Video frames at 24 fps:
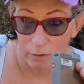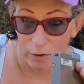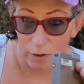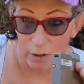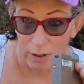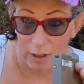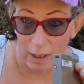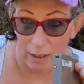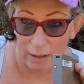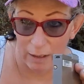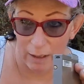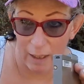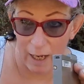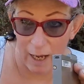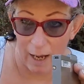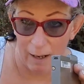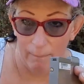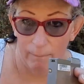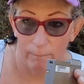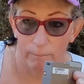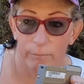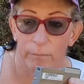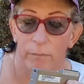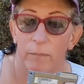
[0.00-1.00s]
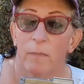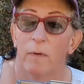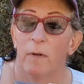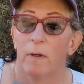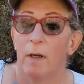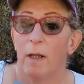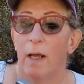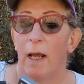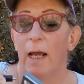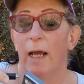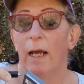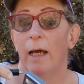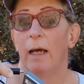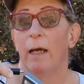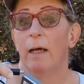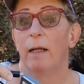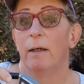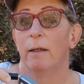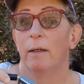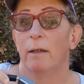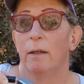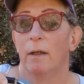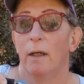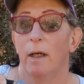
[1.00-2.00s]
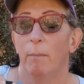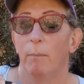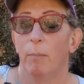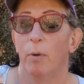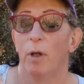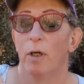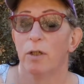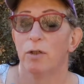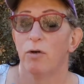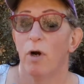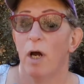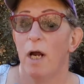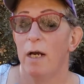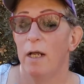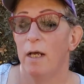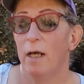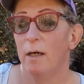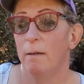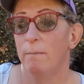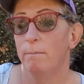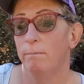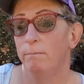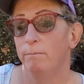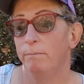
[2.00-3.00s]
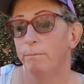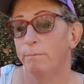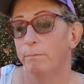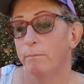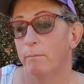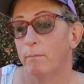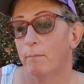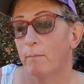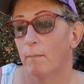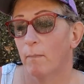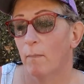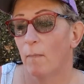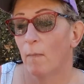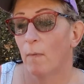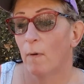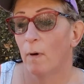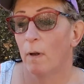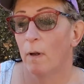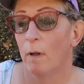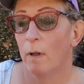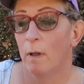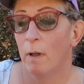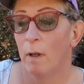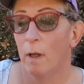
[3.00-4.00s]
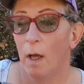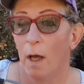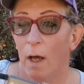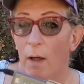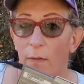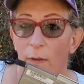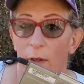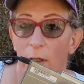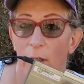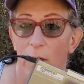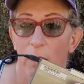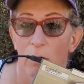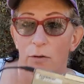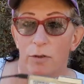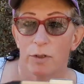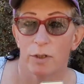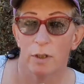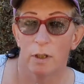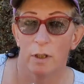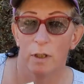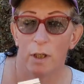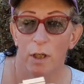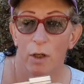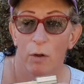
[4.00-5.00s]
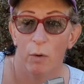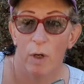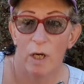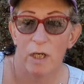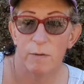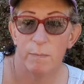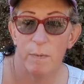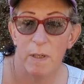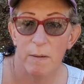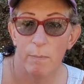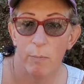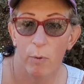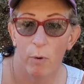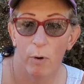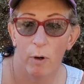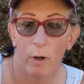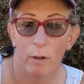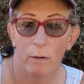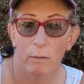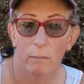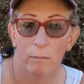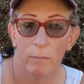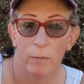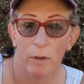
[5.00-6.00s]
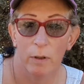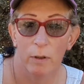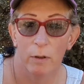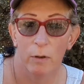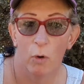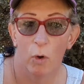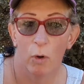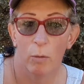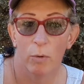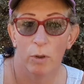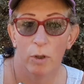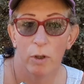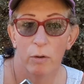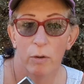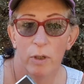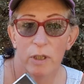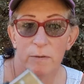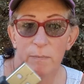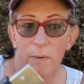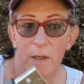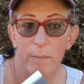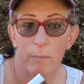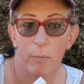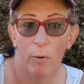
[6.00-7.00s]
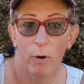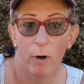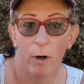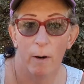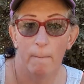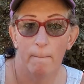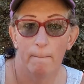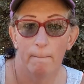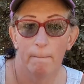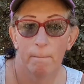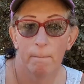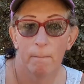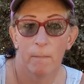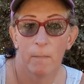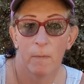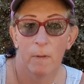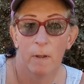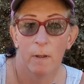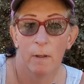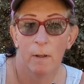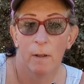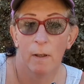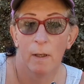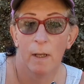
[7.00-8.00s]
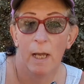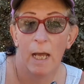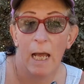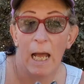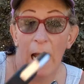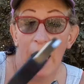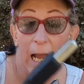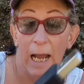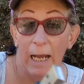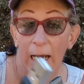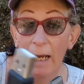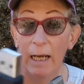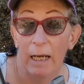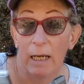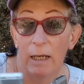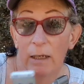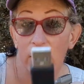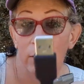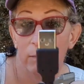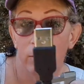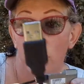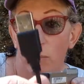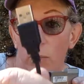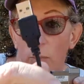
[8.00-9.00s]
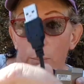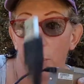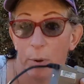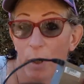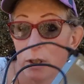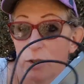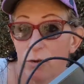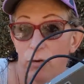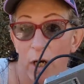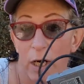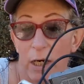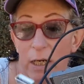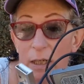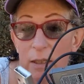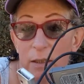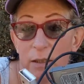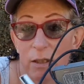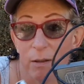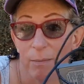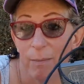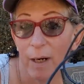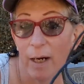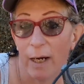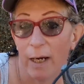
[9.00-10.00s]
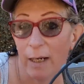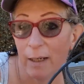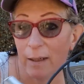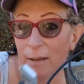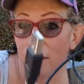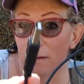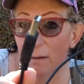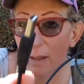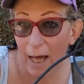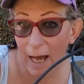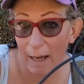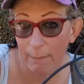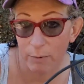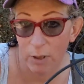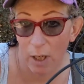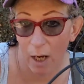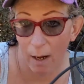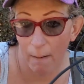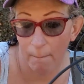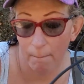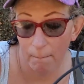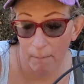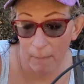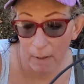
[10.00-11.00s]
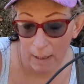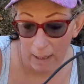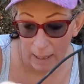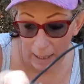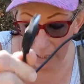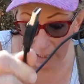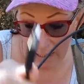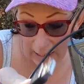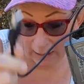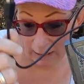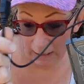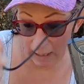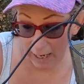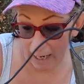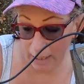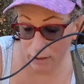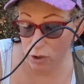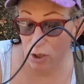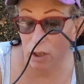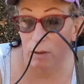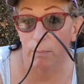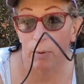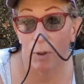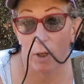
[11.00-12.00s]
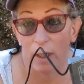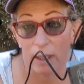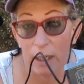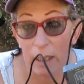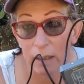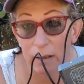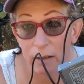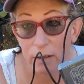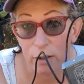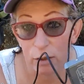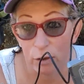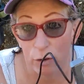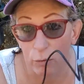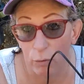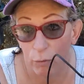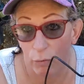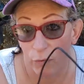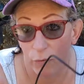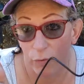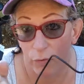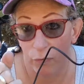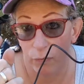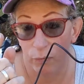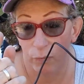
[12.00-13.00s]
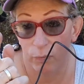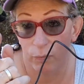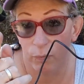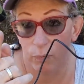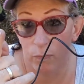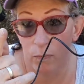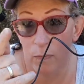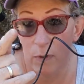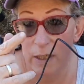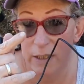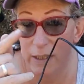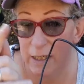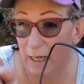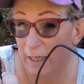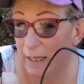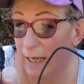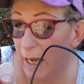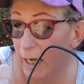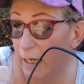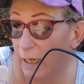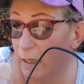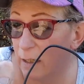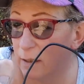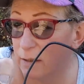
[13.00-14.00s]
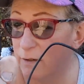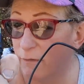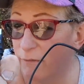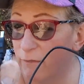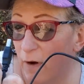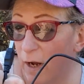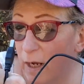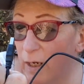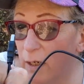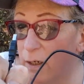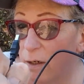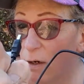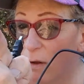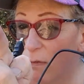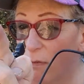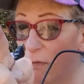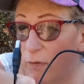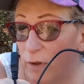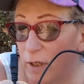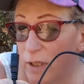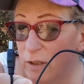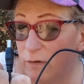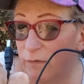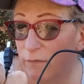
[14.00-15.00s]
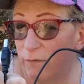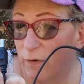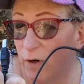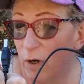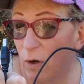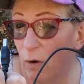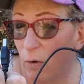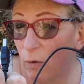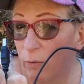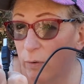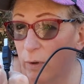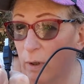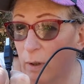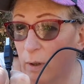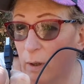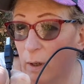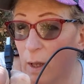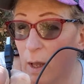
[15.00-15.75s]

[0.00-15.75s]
just like that. And it plugs right in, and then it goes to the USB port, your normal USB port, and plugs right into my laptop. It'll actually plug into, let's see, I can't get it to find it on this phone,